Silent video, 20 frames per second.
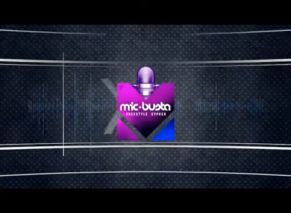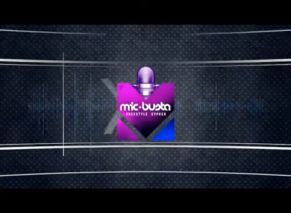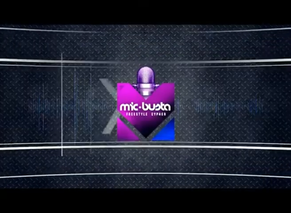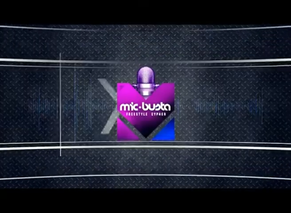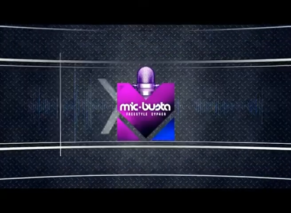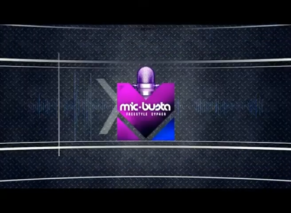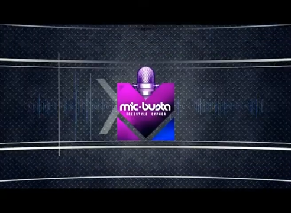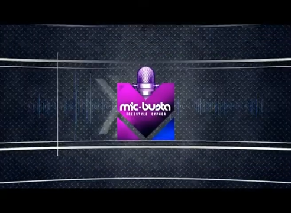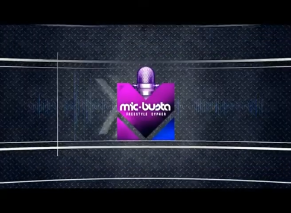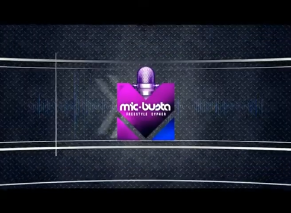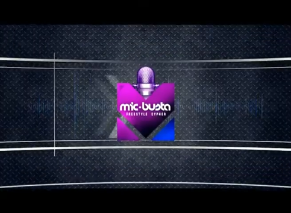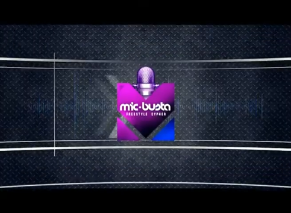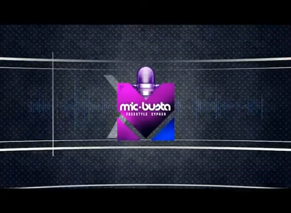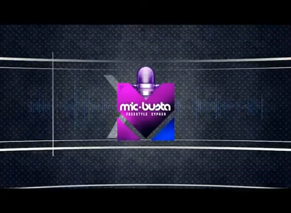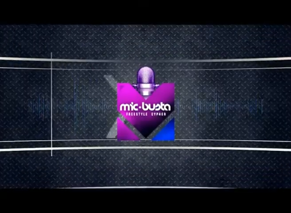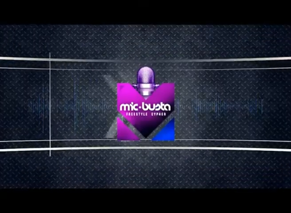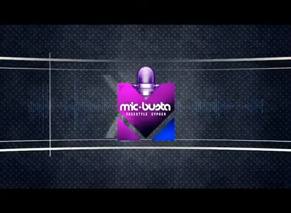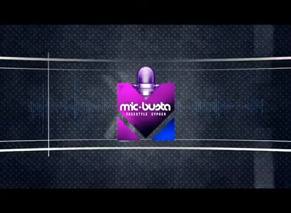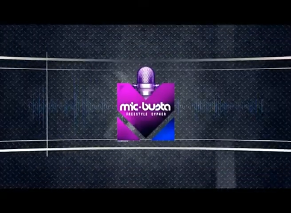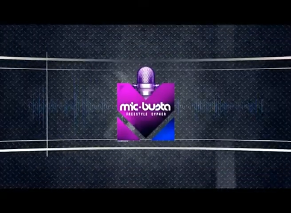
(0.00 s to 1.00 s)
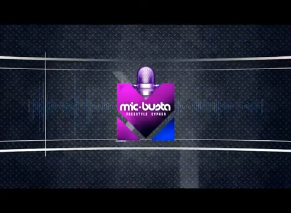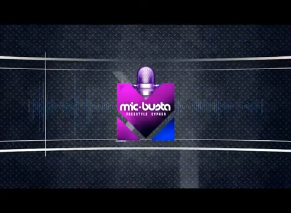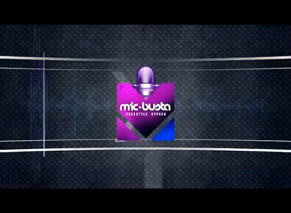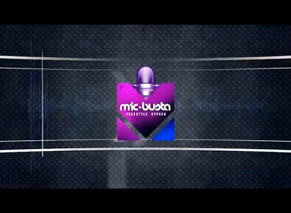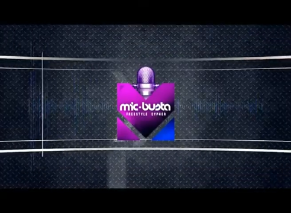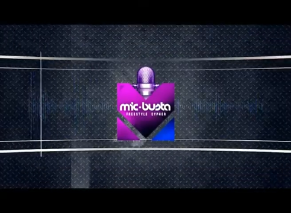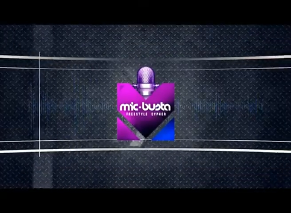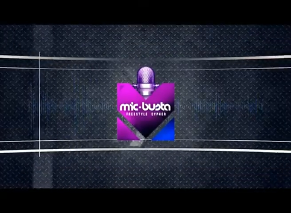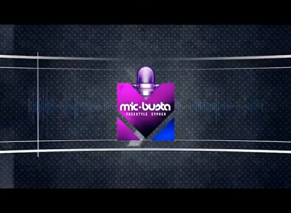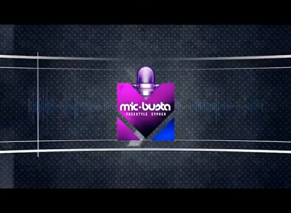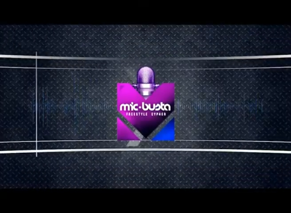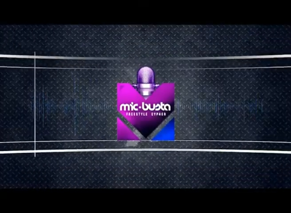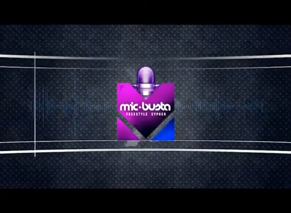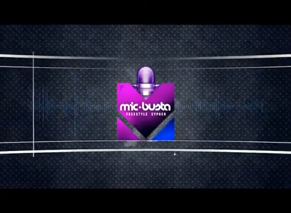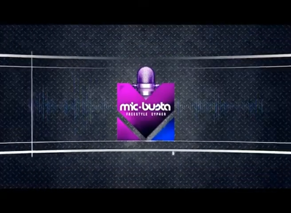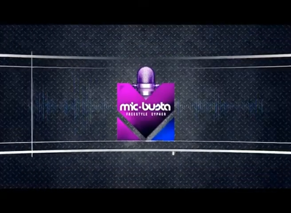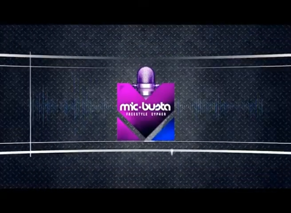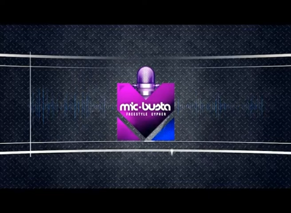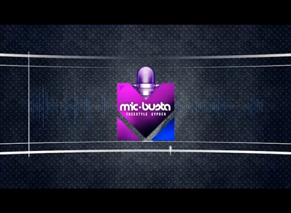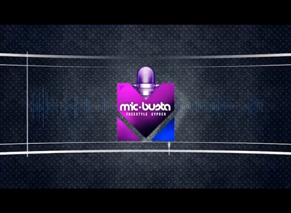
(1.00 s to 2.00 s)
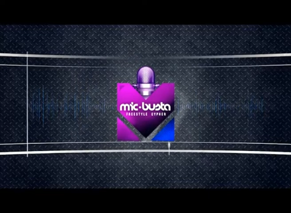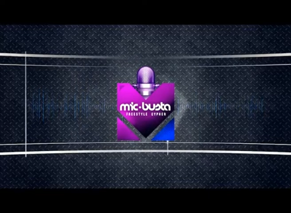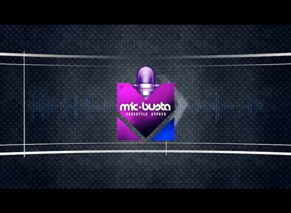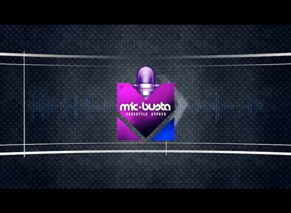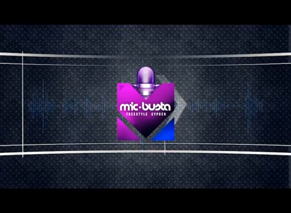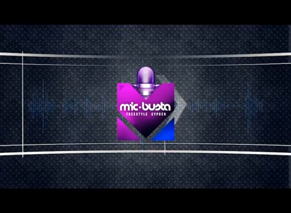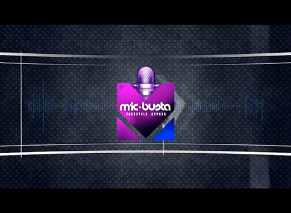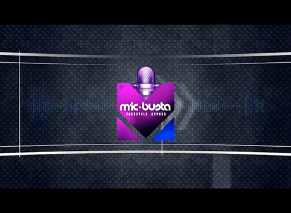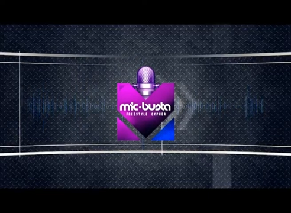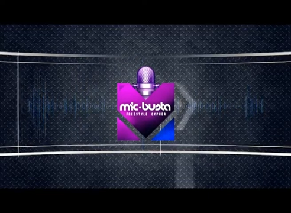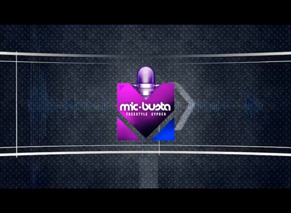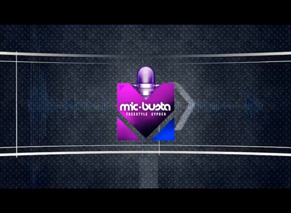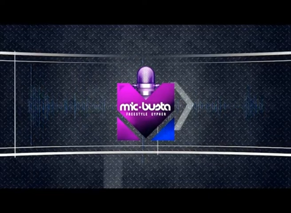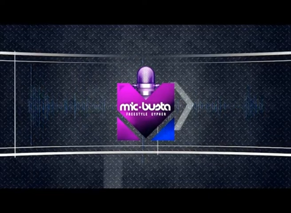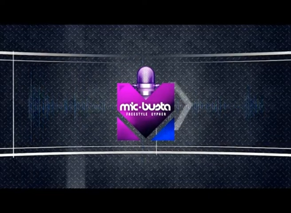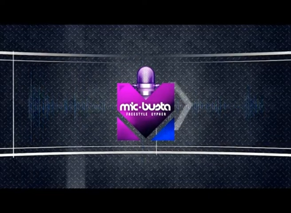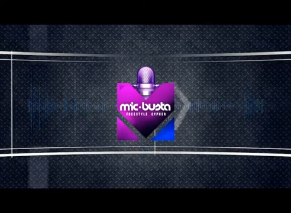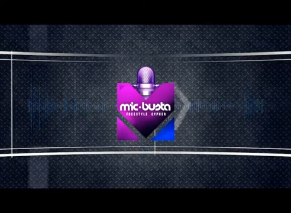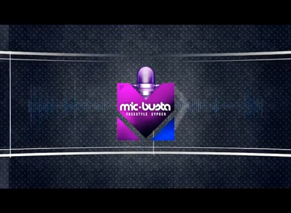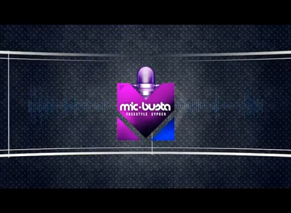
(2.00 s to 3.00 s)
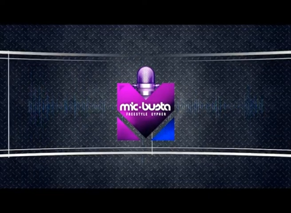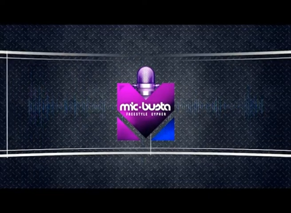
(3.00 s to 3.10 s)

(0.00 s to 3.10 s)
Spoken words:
No face is visible, so there are no lips to read.